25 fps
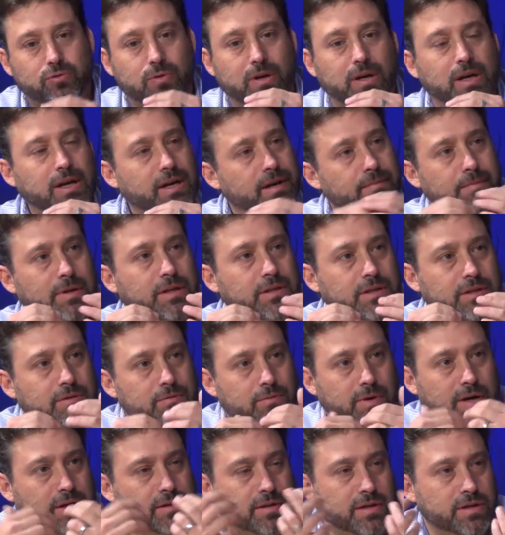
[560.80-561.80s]
to a limit
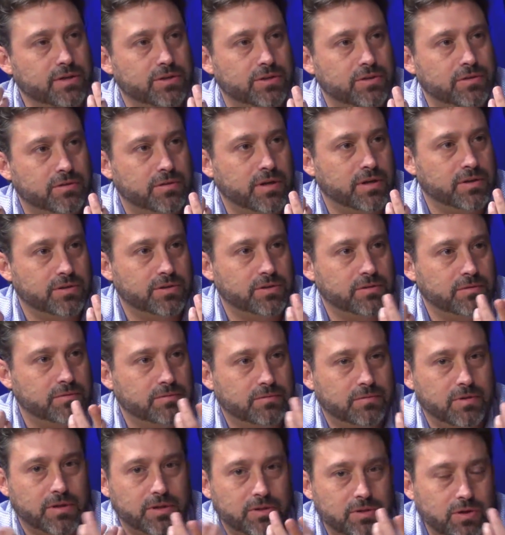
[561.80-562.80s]
where there's, there's,
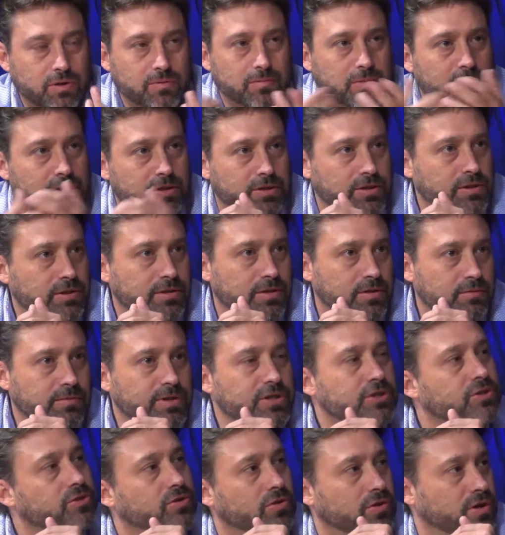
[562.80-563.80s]
there's no much
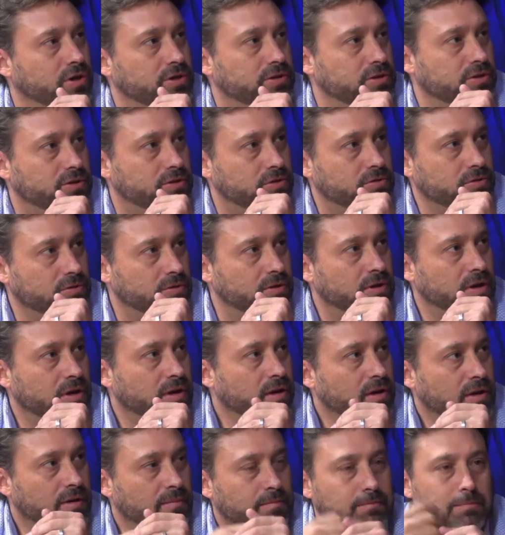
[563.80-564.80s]
resources to
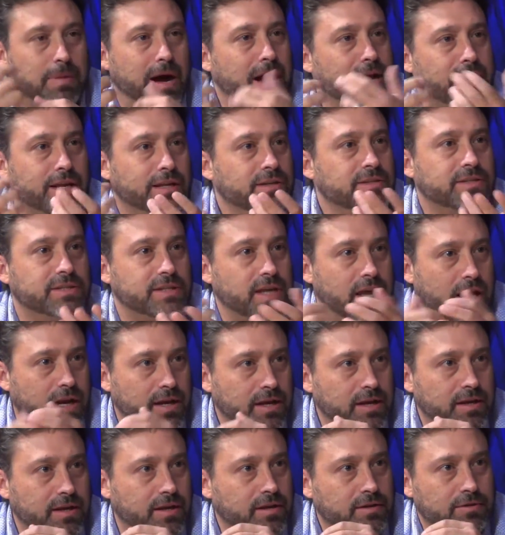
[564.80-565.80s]
buy and
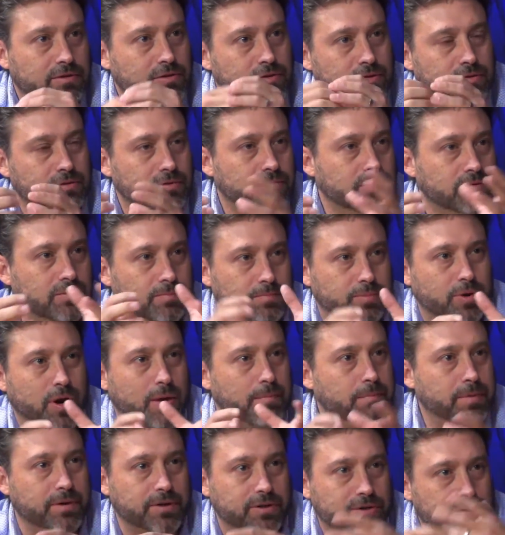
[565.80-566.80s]
selling and to
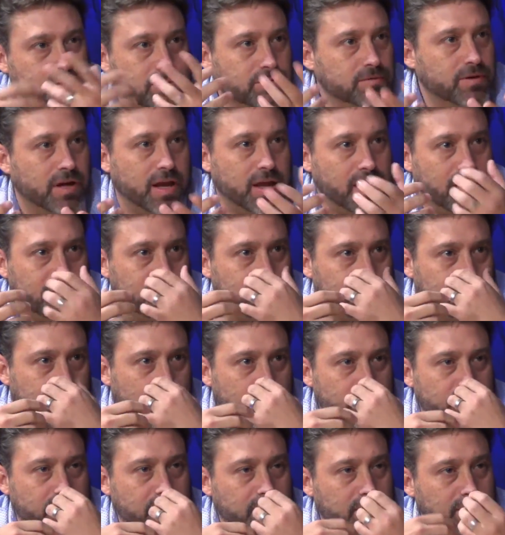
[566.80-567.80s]
properties to have.
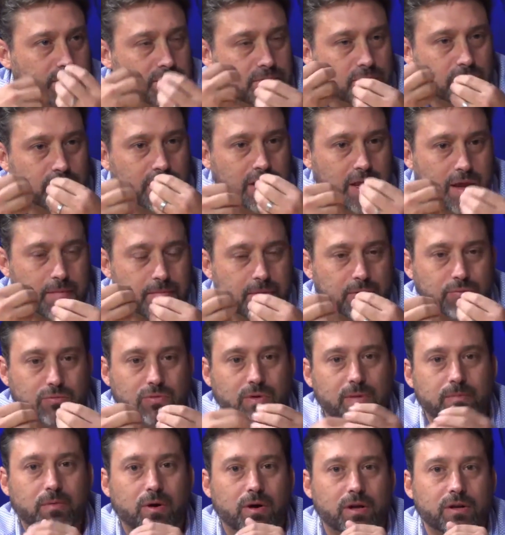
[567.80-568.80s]
I think we came up
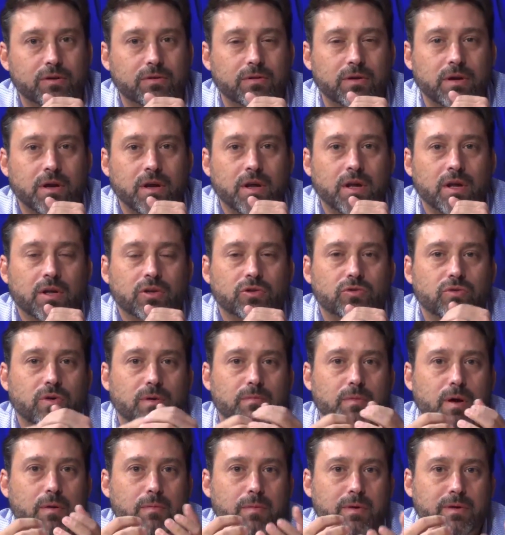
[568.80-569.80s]
to a model, to a
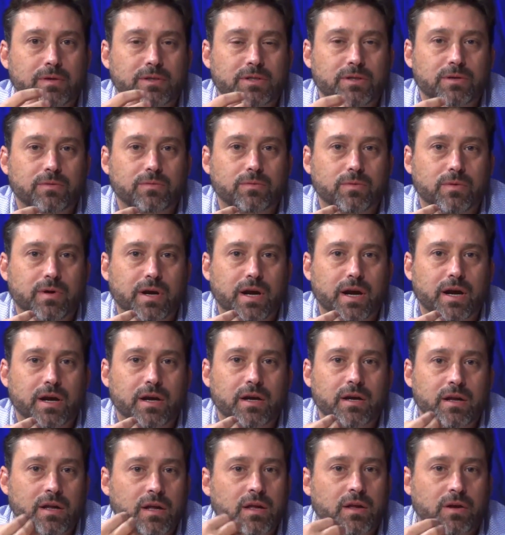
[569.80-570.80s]
moment
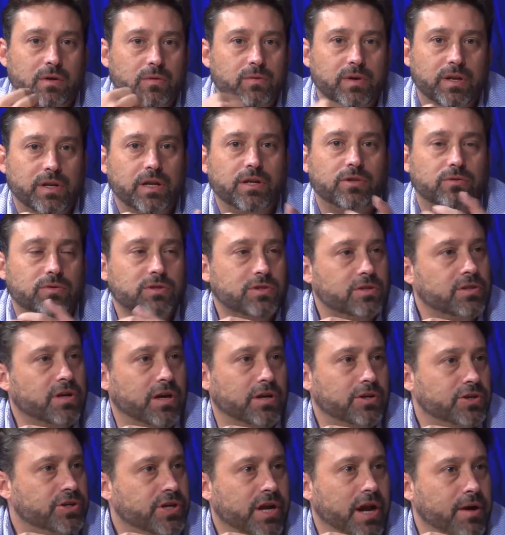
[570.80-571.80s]
where we need to
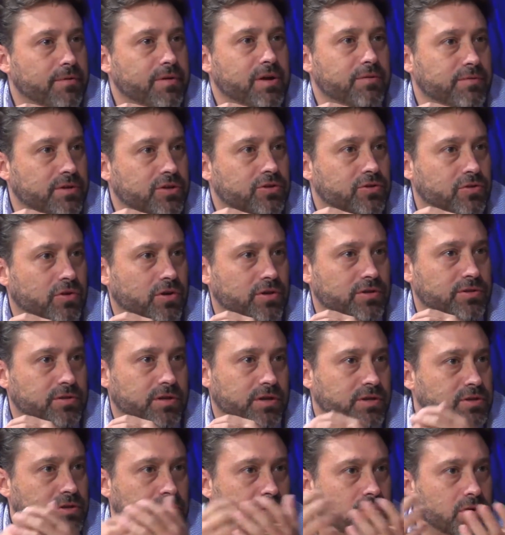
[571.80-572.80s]
start sharing resources.
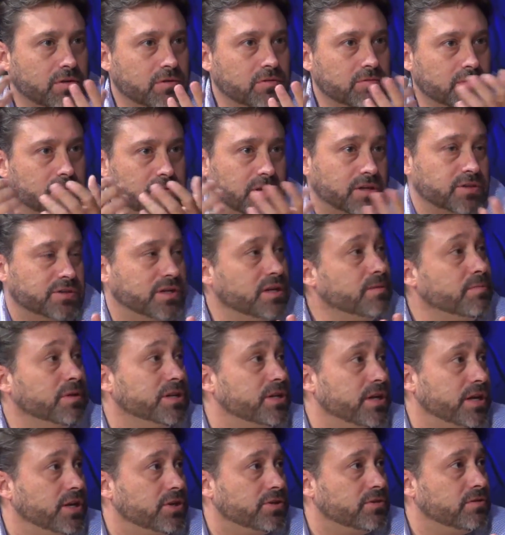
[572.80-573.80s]
There's no, there's
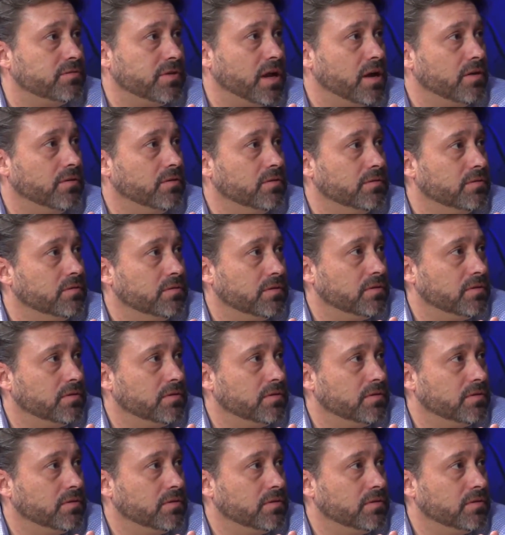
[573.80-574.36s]
limitation now